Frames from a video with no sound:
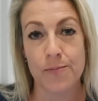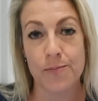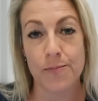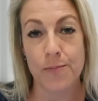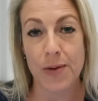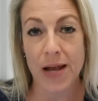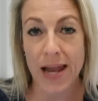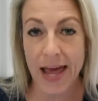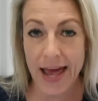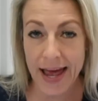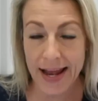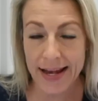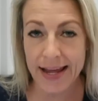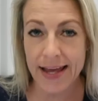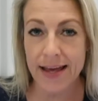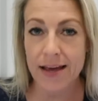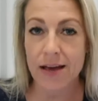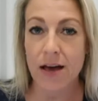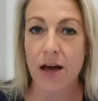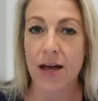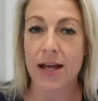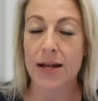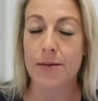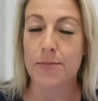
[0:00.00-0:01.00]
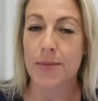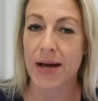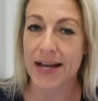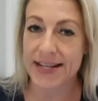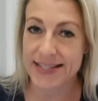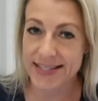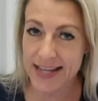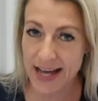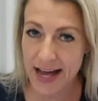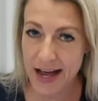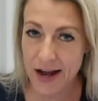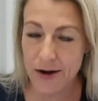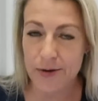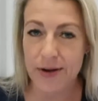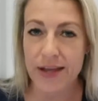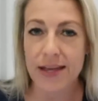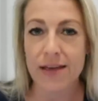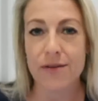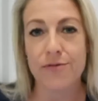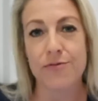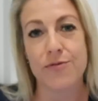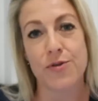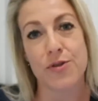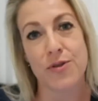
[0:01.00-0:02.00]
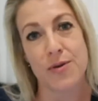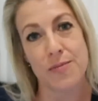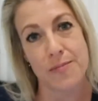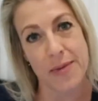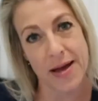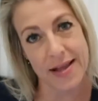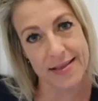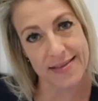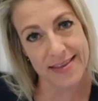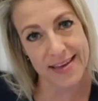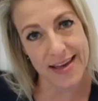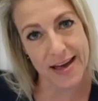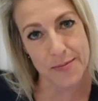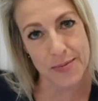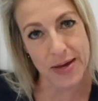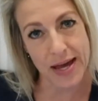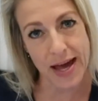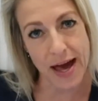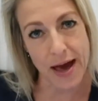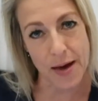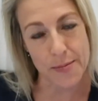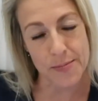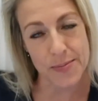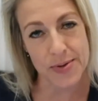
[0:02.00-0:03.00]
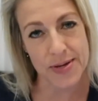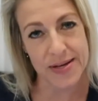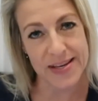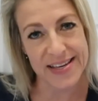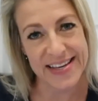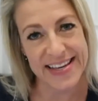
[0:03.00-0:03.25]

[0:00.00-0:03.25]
planning in my diary for the month coming up.